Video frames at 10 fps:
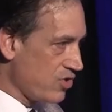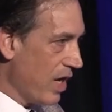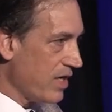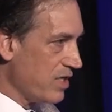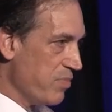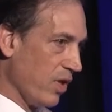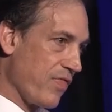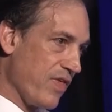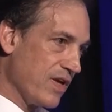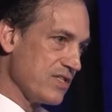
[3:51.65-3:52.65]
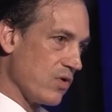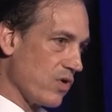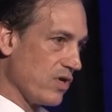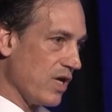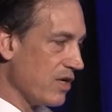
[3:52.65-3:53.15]
trying to build things in
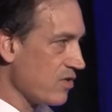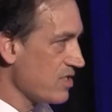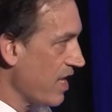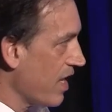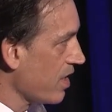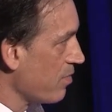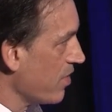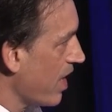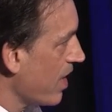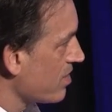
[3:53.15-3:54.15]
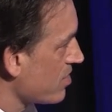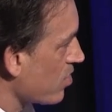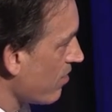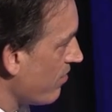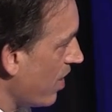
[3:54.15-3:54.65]
order to understand them, and that
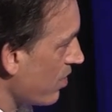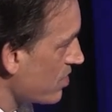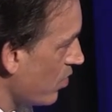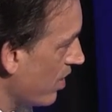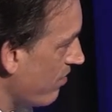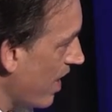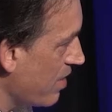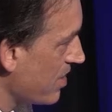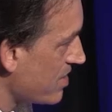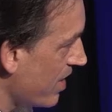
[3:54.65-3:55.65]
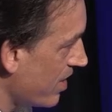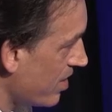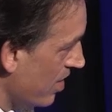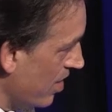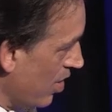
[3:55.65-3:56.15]
sort of follows what Feynman said